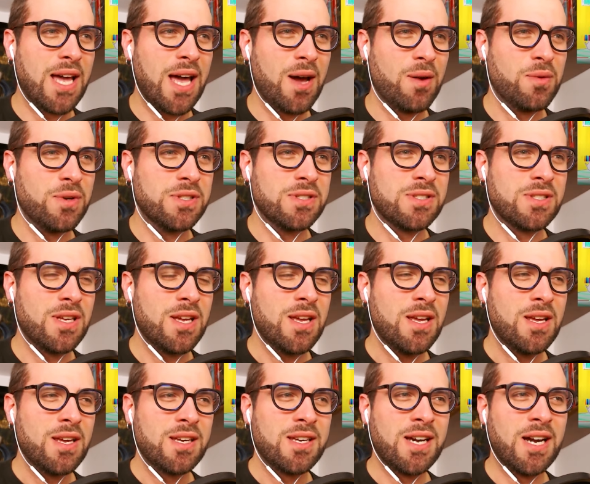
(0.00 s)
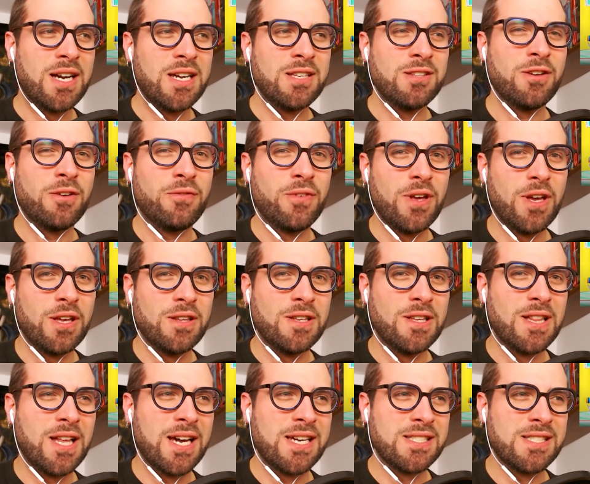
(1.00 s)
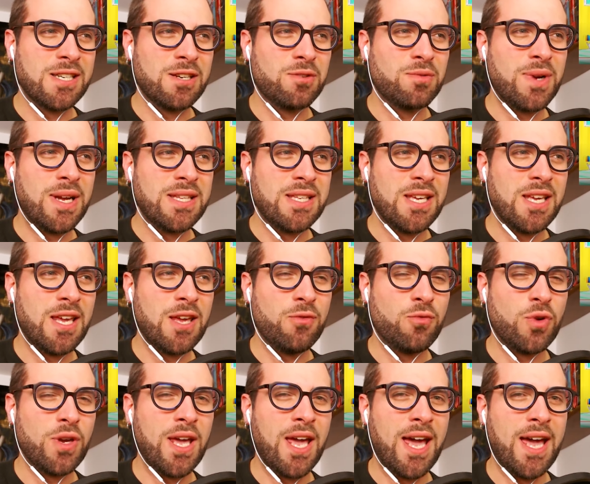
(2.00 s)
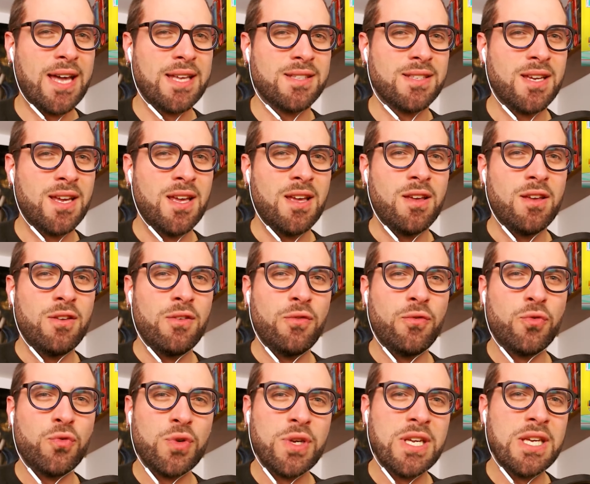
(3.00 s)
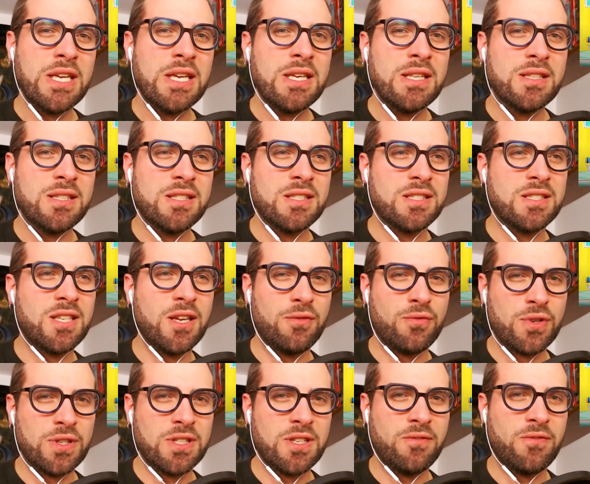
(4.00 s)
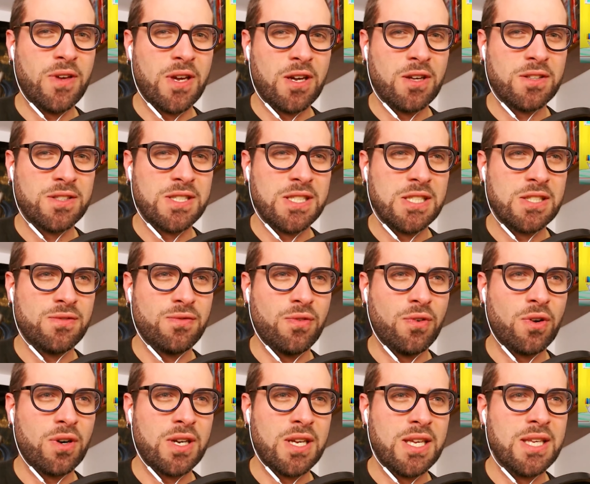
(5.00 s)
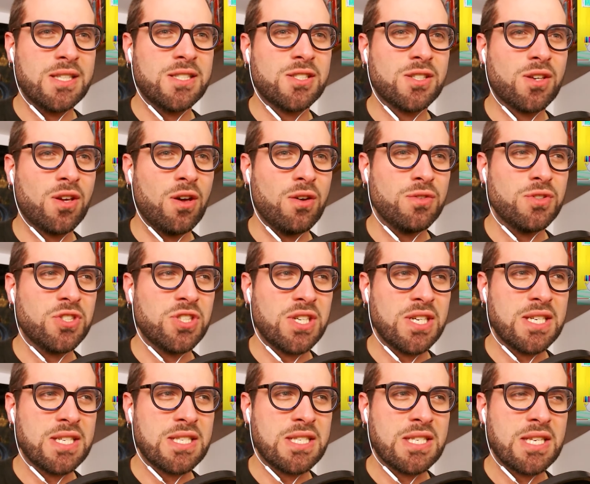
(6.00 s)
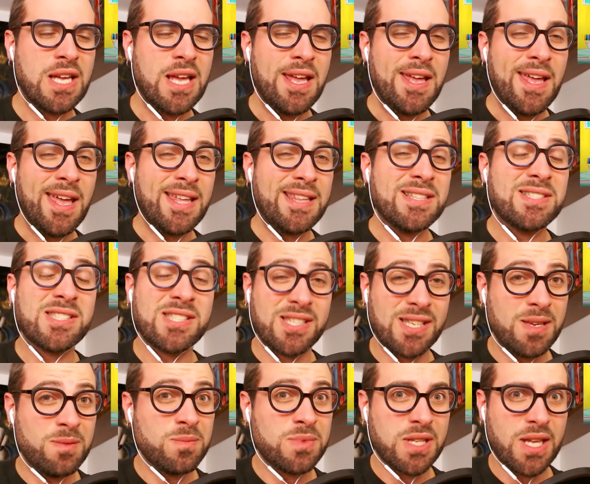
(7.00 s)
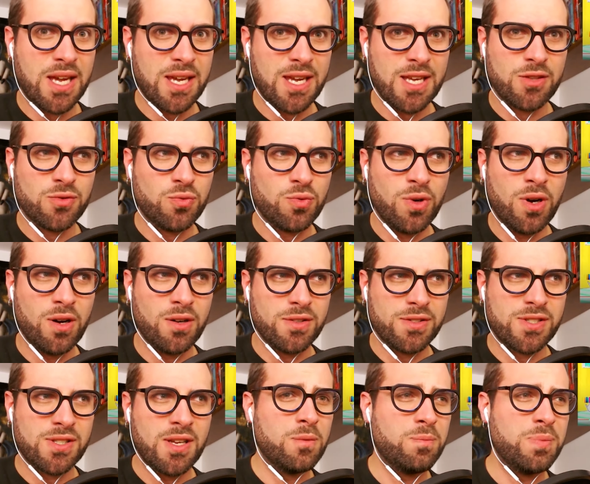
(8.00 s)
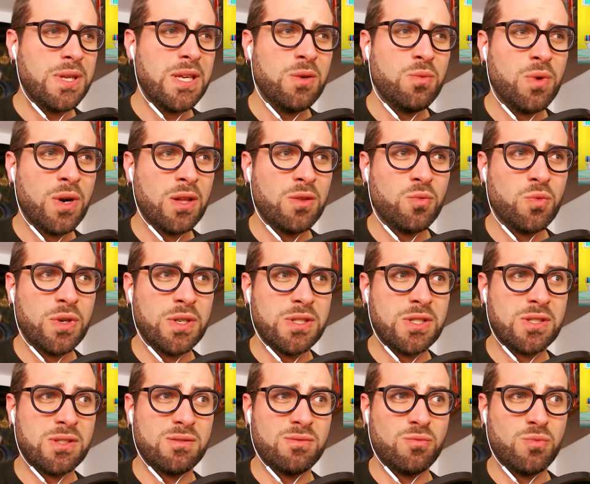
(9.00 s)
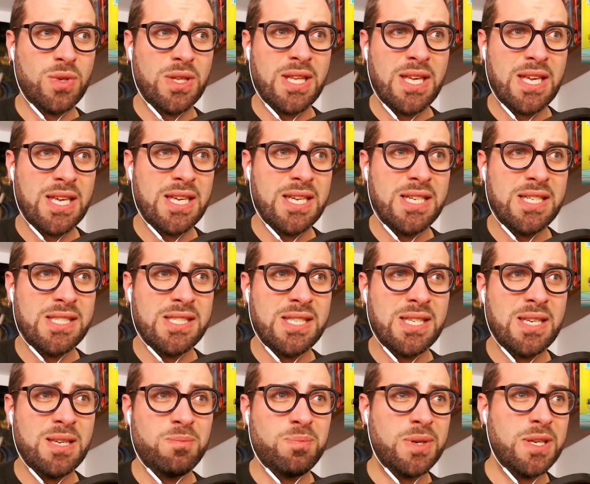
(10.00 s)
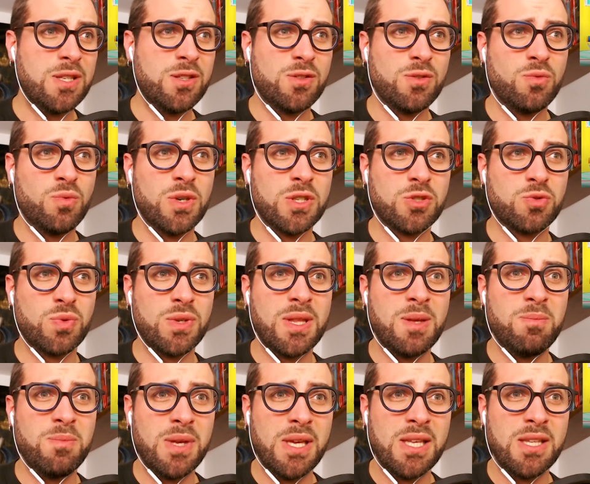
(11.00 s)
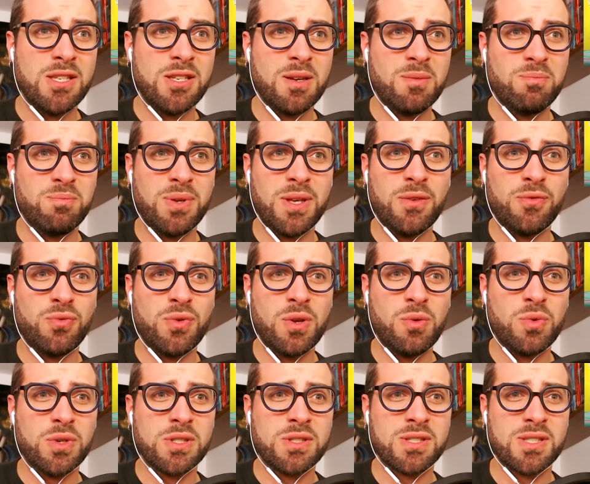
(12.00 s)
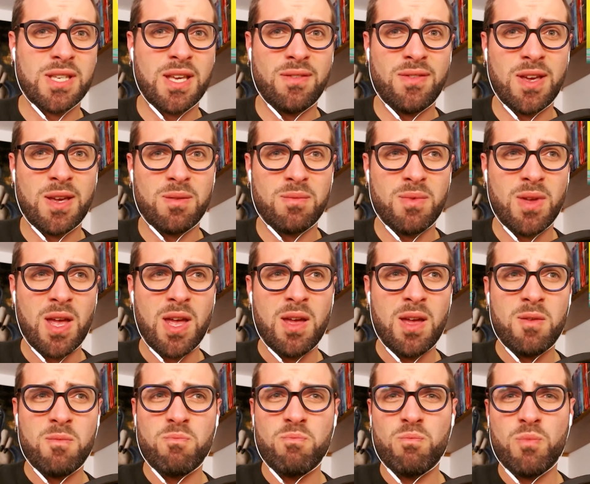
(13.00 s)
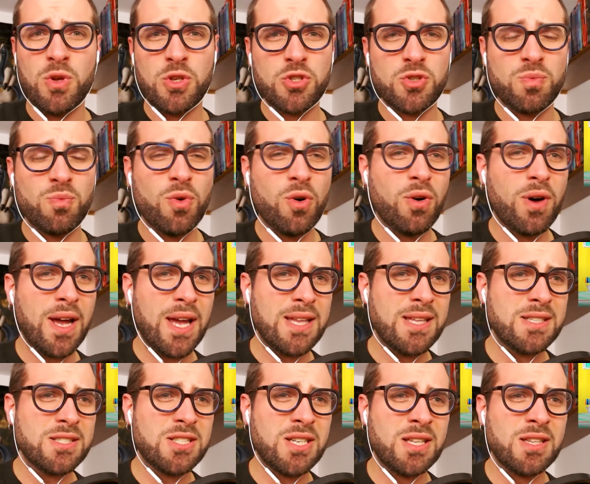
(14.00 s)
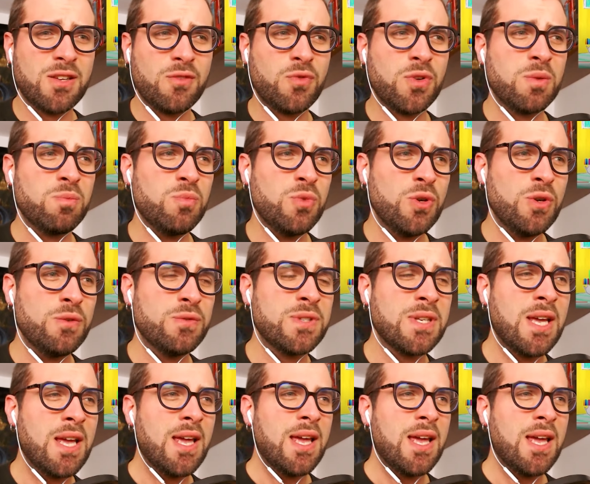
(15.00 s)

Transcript: I was kind of analyzing already if we had three different difficulties for each coaches. And it seems like it was. P1 was really easy. P2 was really medium. P3 was giving much more energy and different moves.